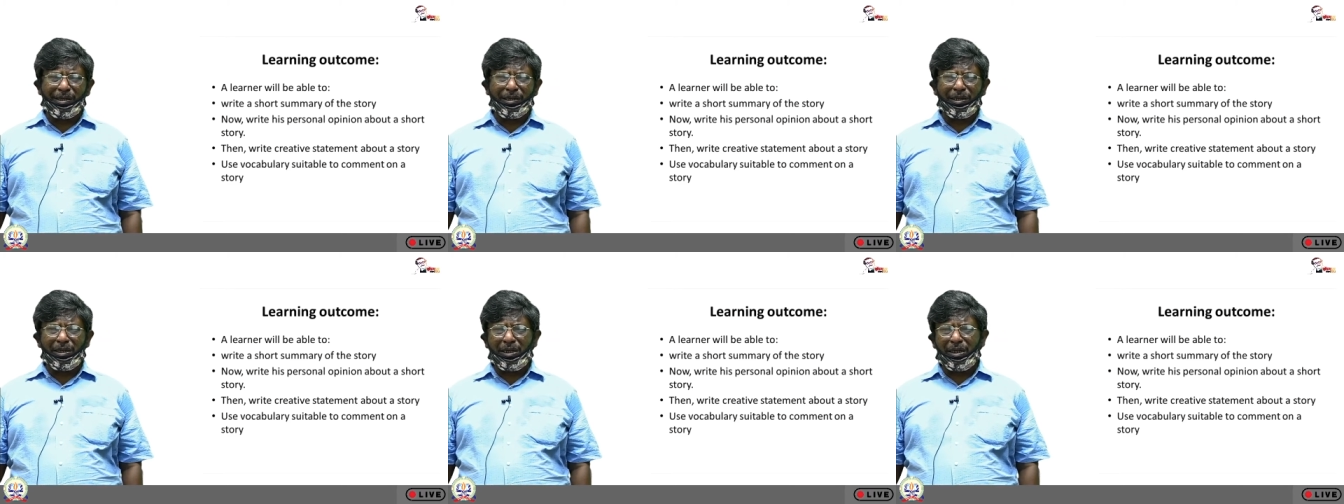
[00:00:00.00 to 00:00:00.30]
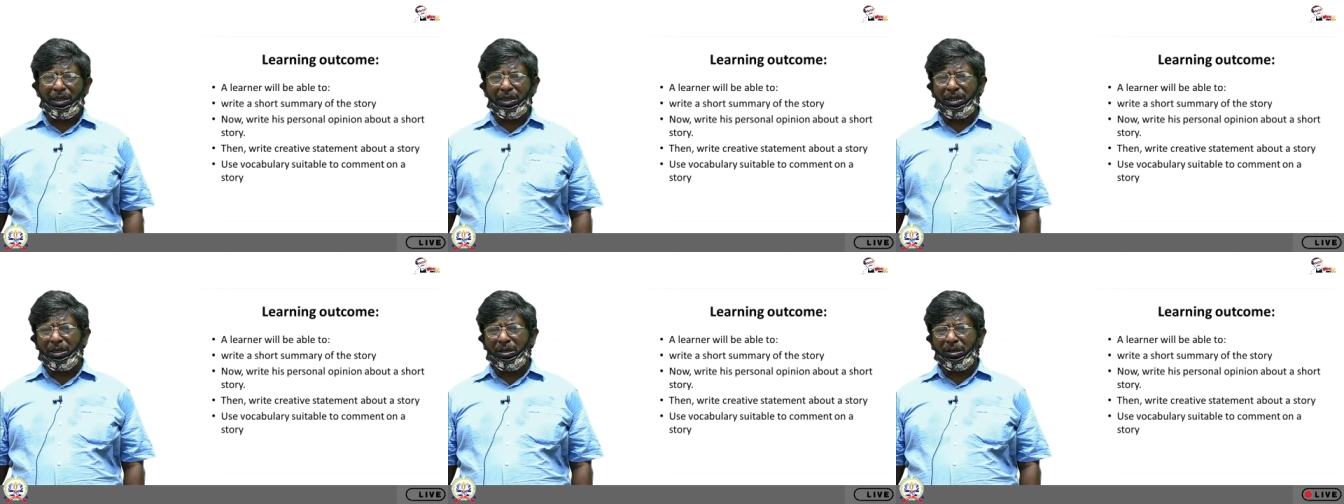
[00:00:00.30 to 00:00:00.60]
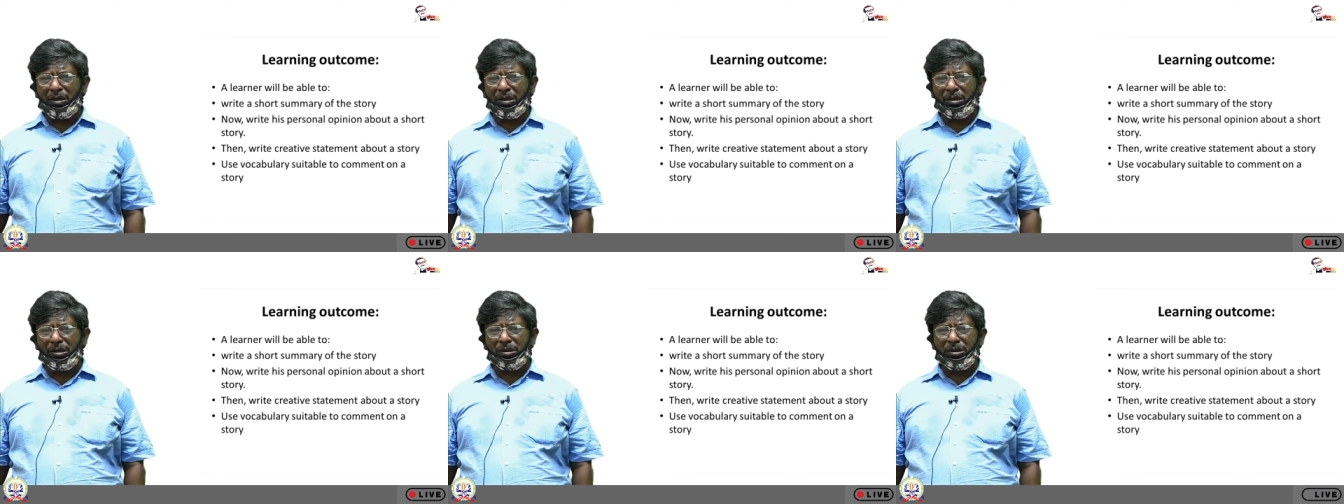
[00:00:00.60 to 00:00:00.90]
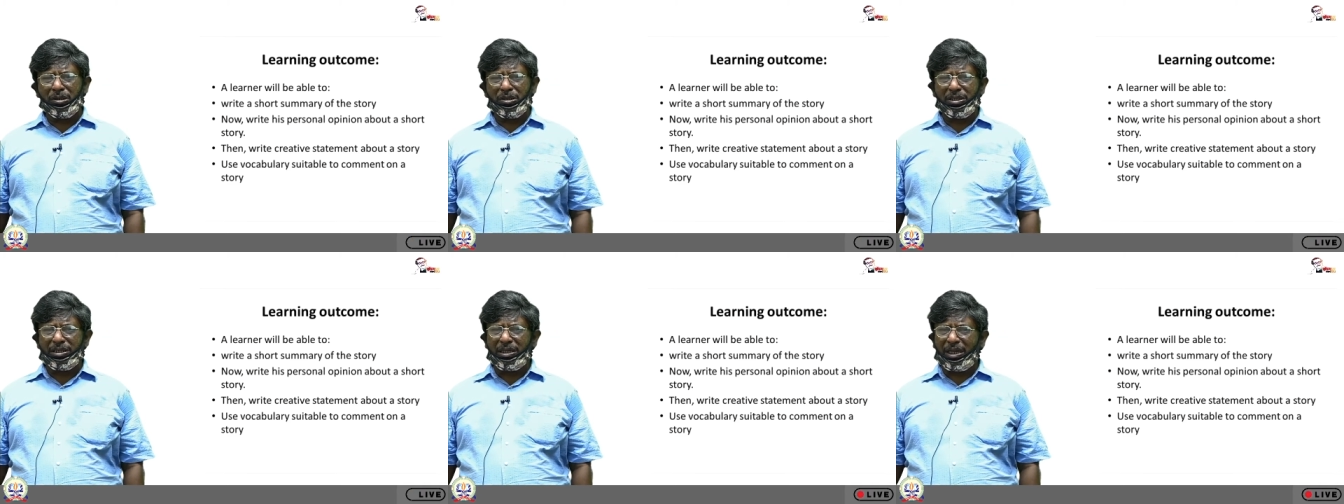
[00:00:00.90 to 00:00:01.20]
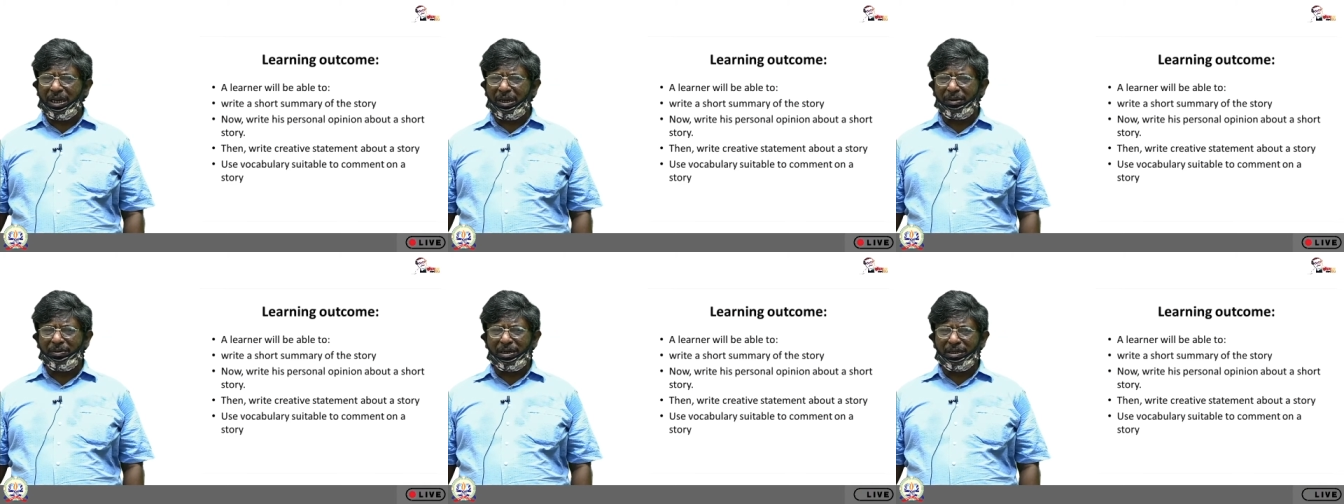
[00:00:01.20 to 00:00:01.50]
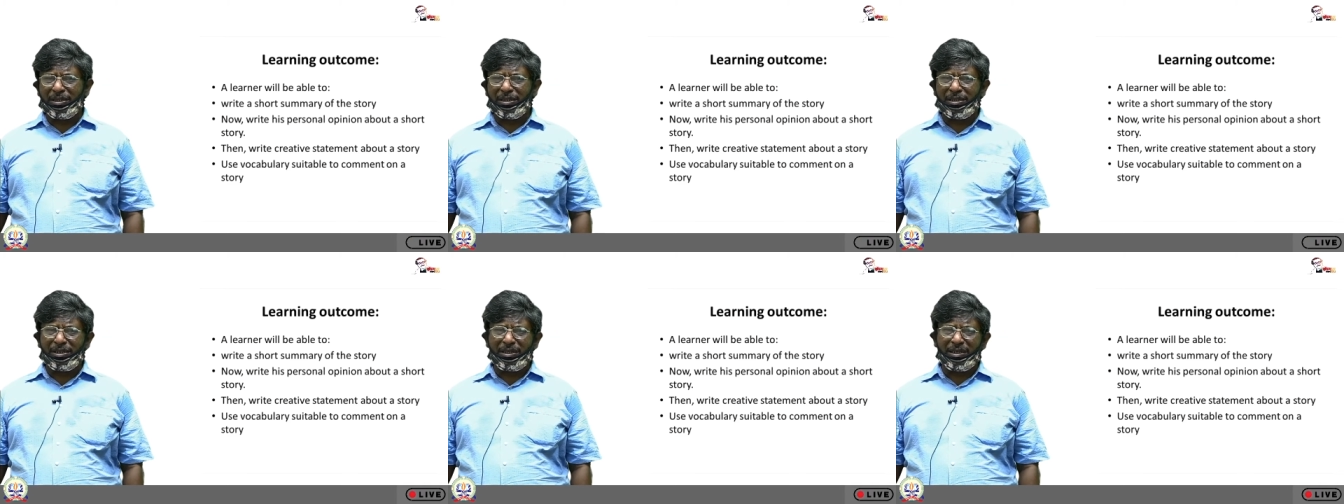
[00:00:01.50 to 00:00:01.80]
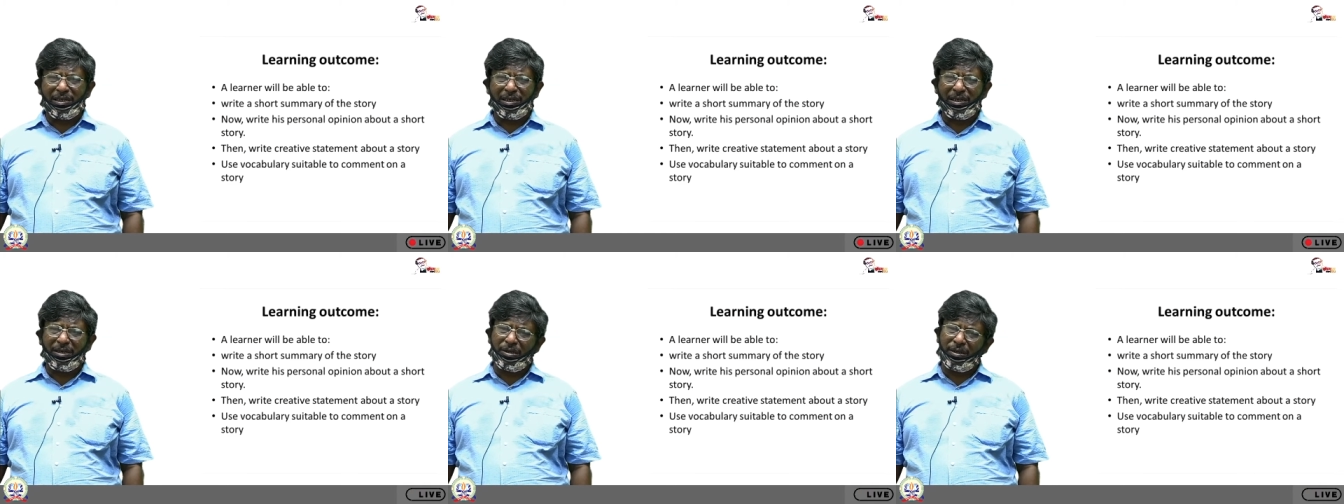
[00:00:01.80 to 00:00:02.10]
in your syllabus in
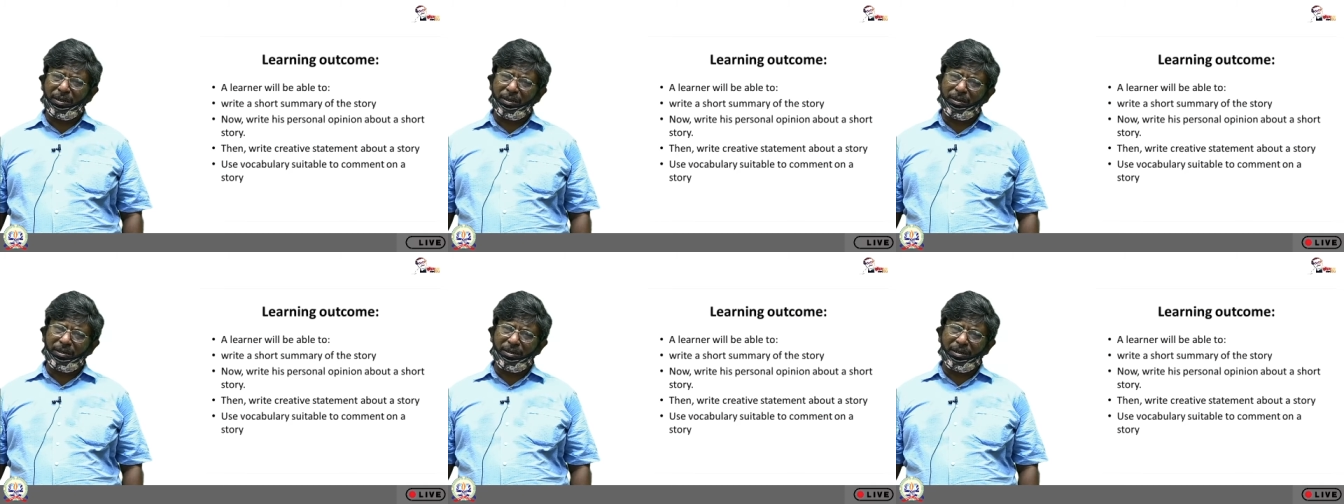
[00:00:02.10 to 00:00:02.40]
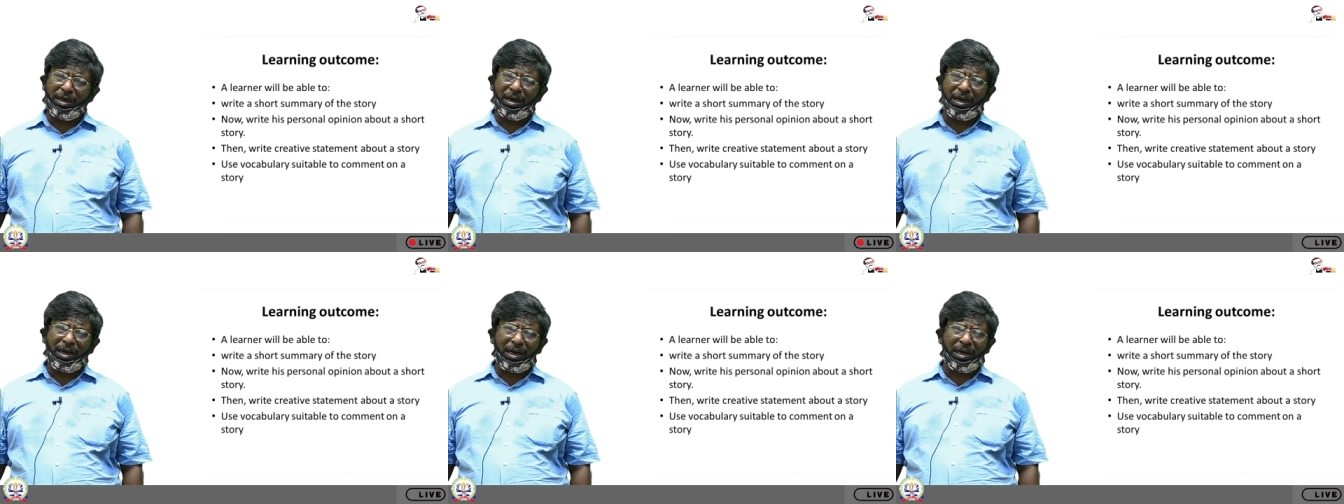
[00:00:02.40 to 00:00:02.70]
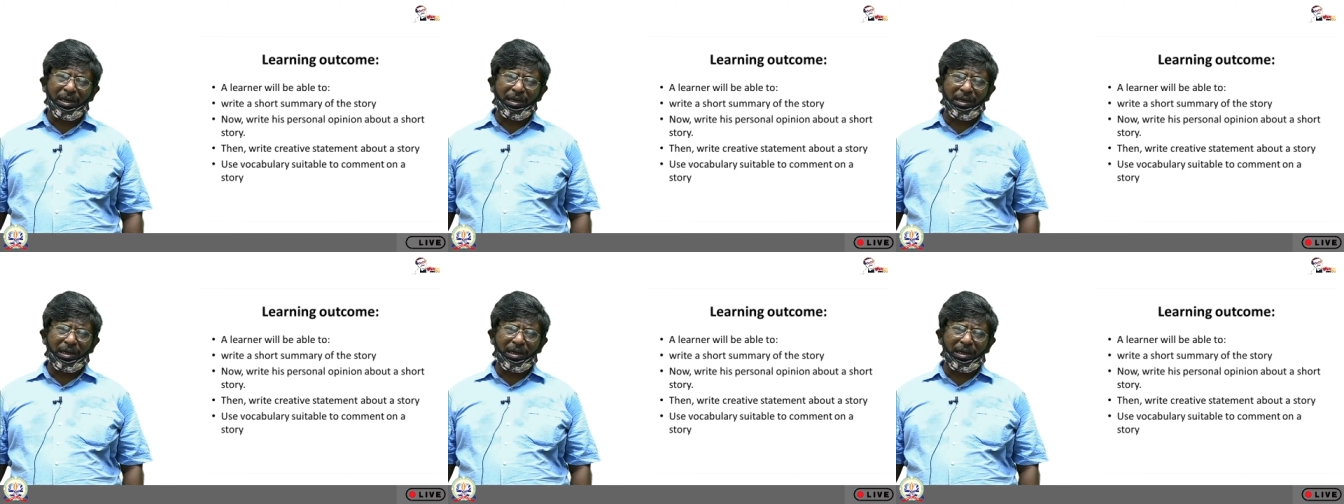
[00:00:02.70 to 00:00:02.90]
the higher